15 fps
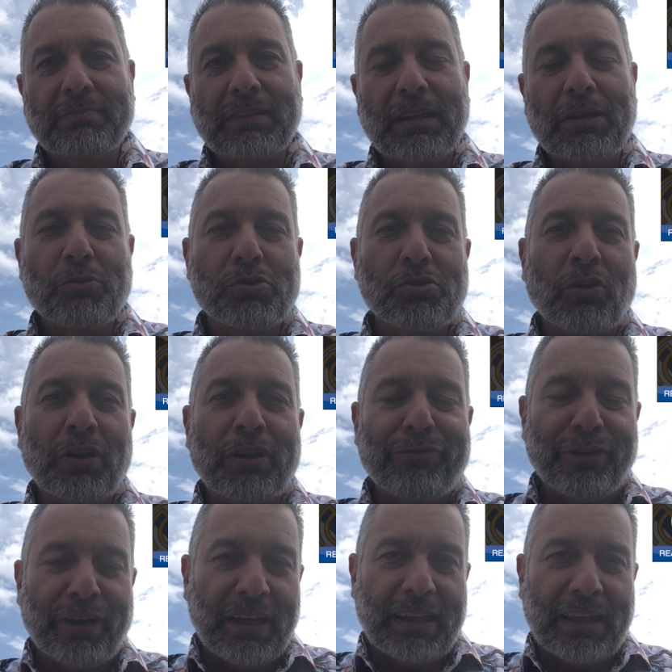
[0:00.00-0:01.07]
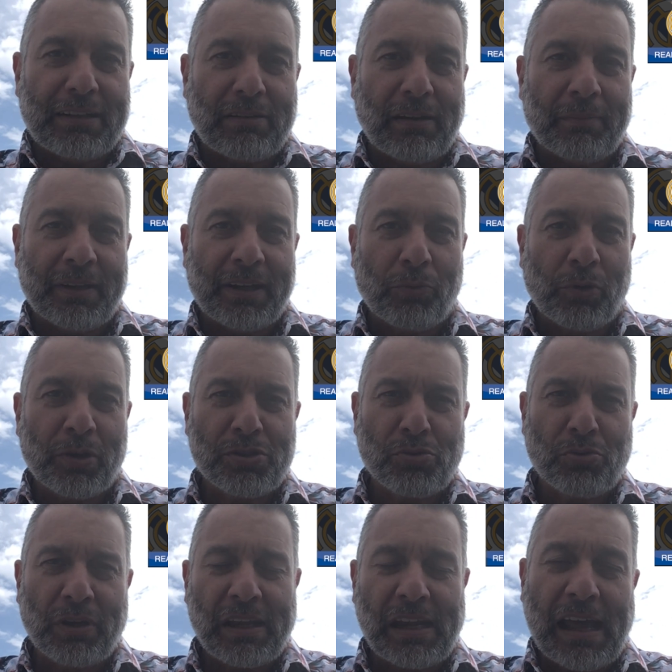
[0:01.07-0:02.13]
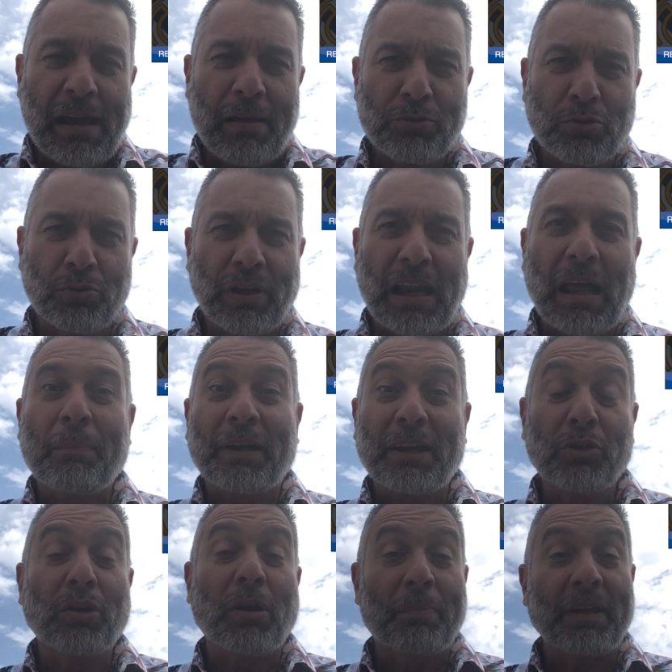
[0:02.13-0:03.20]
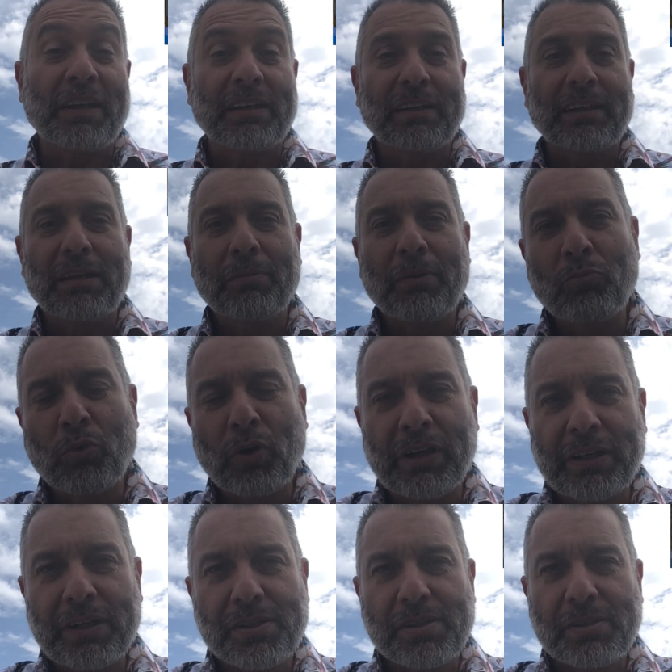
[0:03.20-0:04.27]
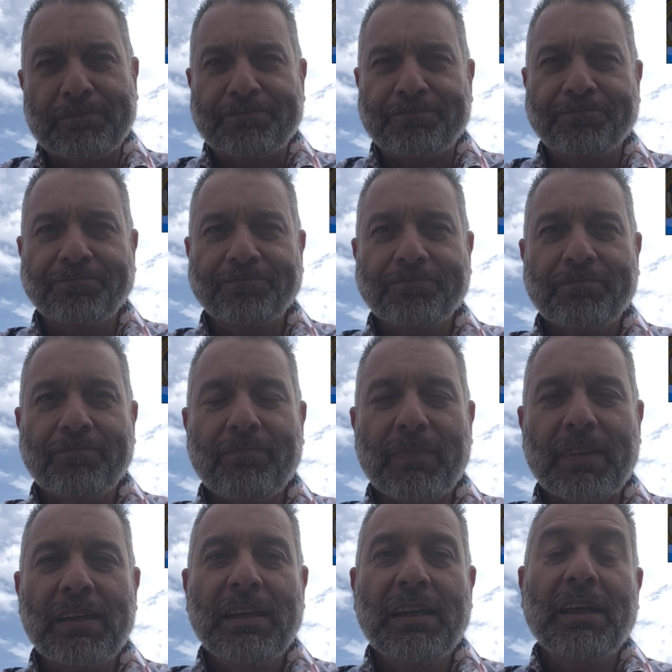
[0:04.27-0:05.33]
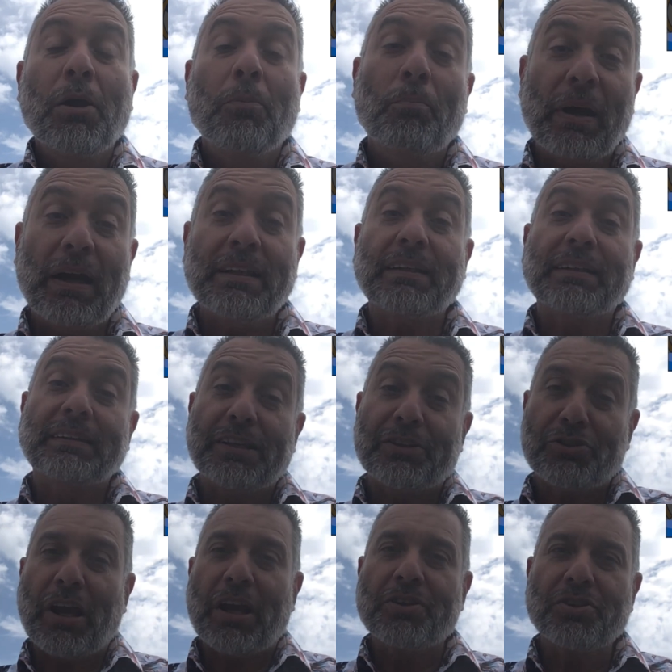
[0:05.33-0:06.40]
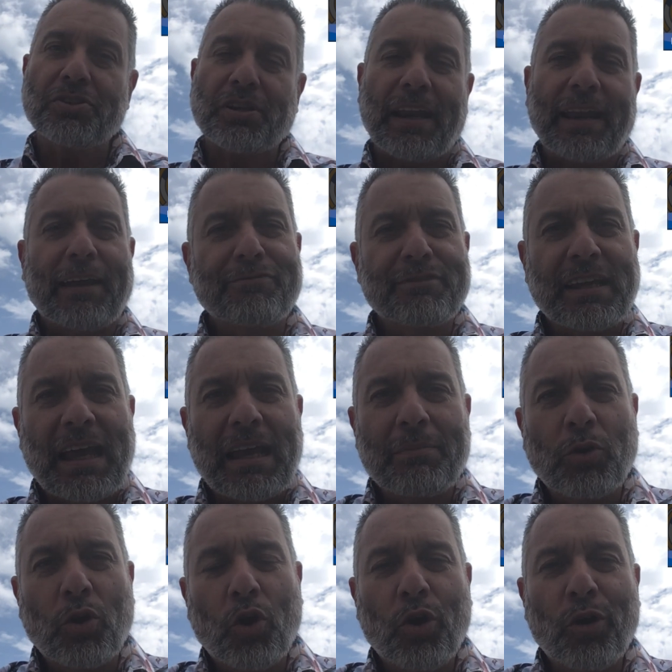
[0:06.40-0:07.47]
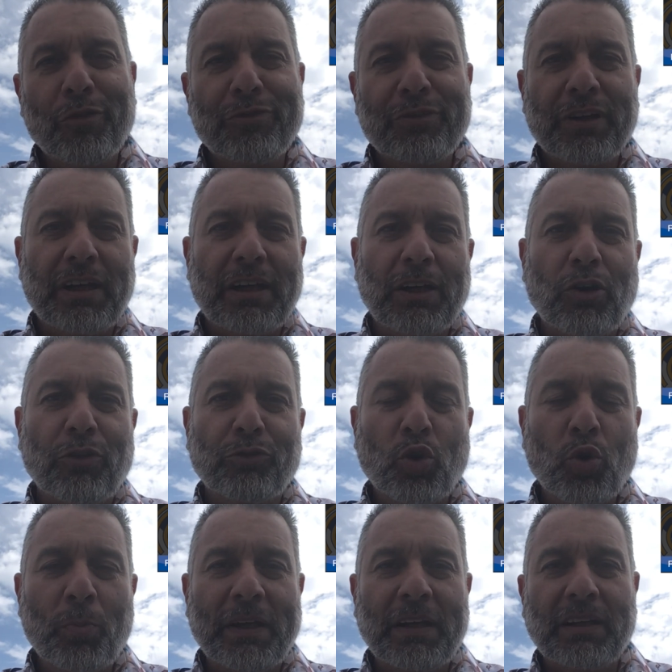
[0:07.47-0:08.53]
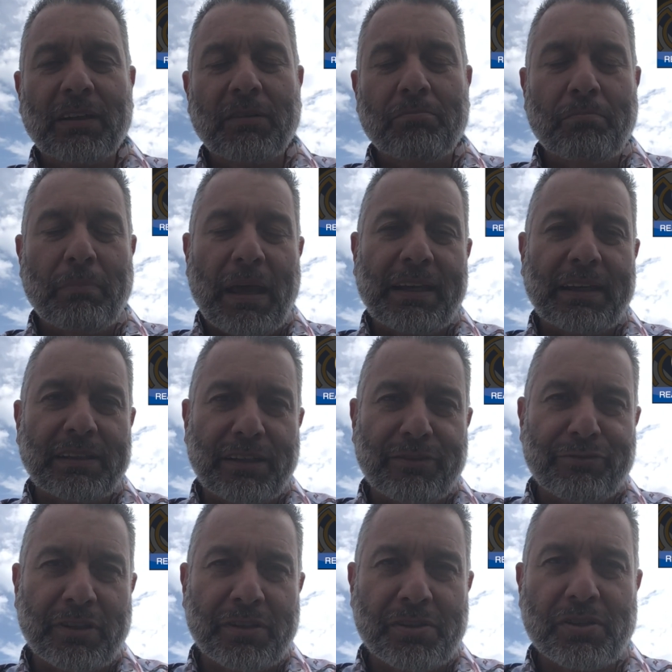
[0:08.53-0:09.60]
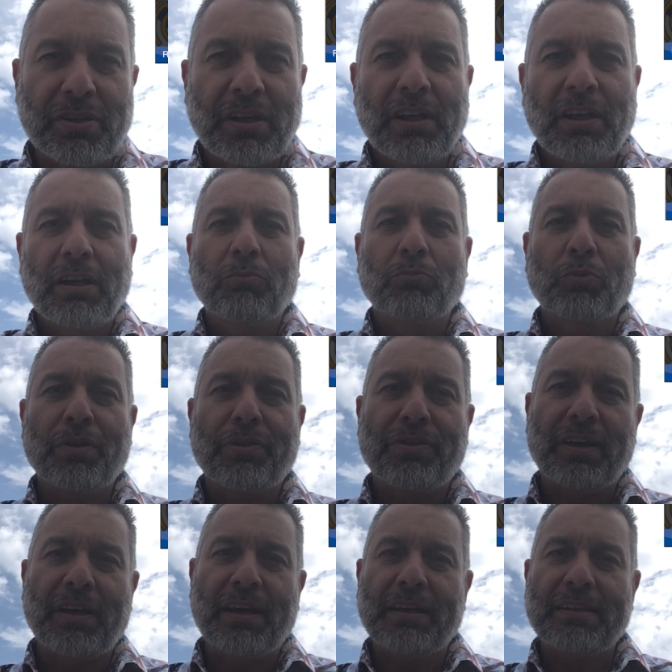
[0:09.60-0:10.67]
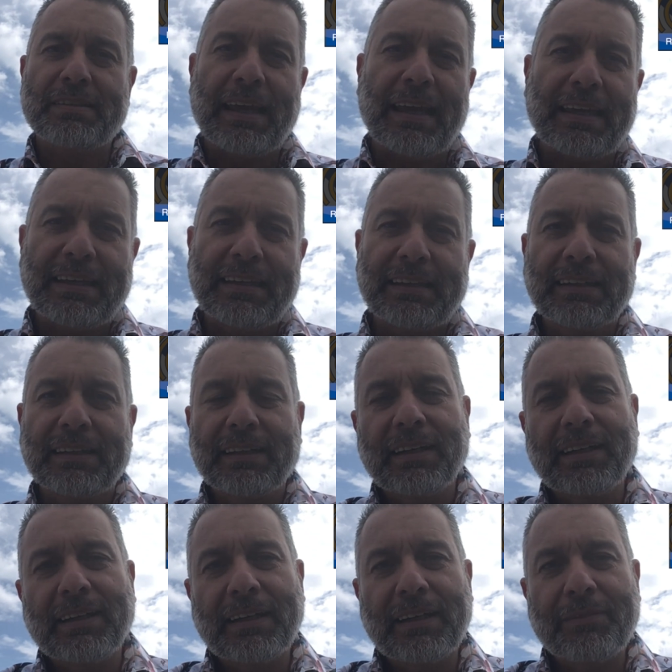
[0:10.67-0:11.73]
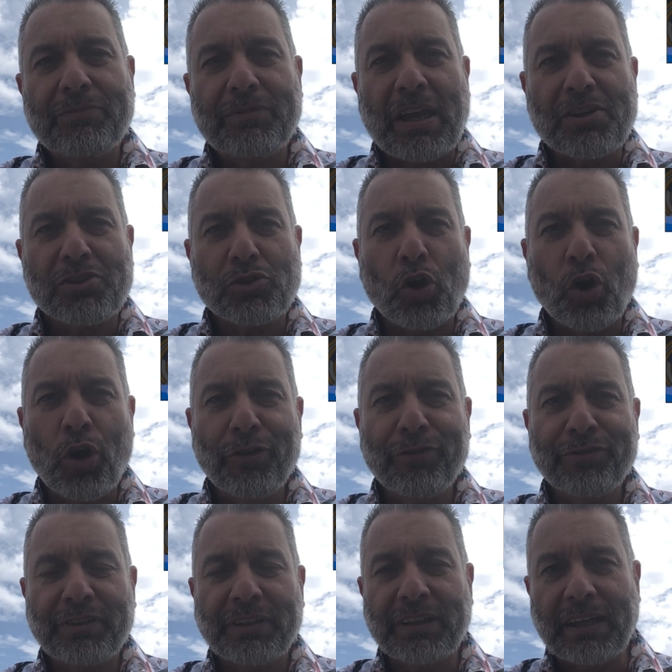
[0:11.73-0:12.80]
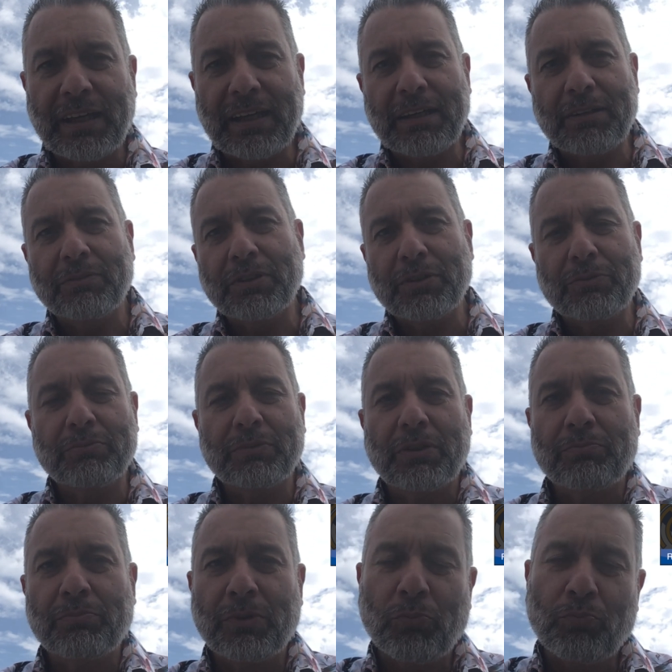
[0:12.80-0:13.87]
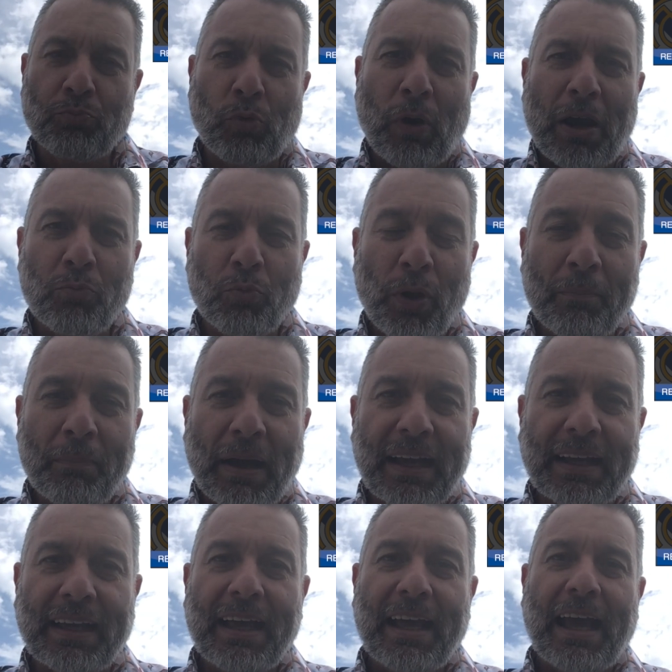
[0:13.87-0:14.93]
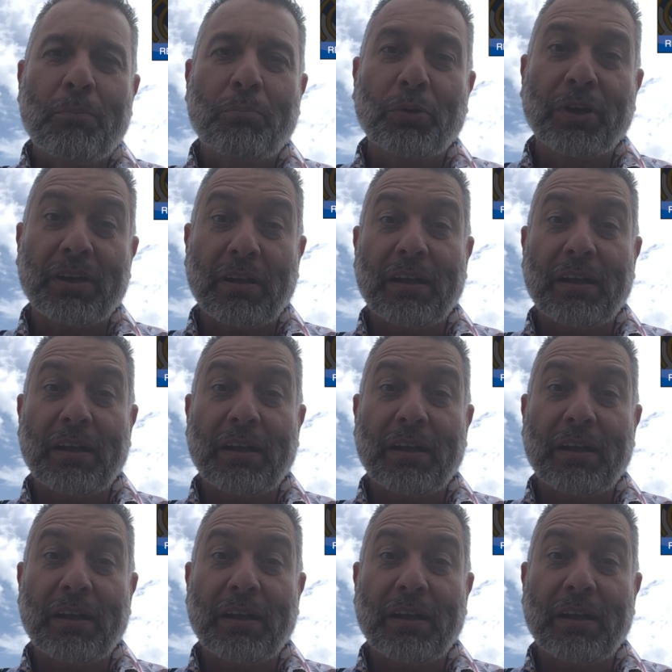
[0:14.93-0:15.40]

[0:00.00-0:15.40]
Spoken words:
it was only fair that Real Madrid went 2-0 up, and it could have been even worse. But the changes at half-time of Koeman made a difference, with taking Dest off, the right wing back, and put